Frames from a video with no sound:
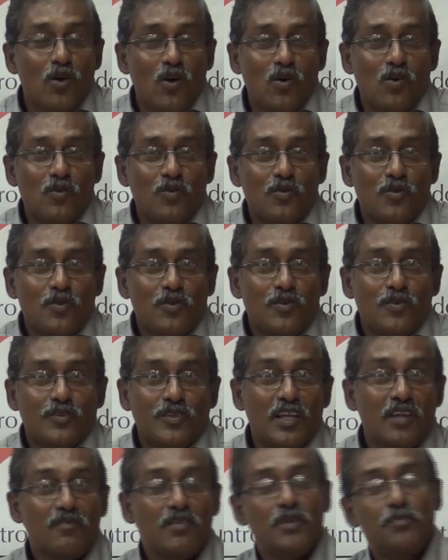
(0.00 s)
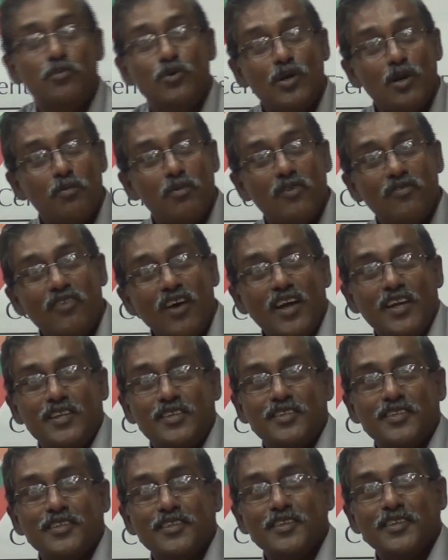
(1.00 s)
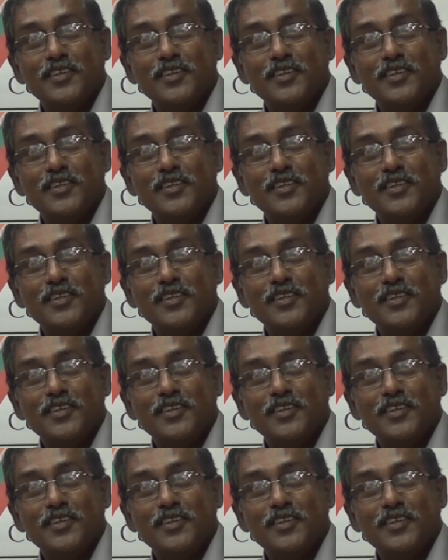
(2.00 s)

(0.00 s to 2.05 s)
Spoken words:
No, they will put up a fight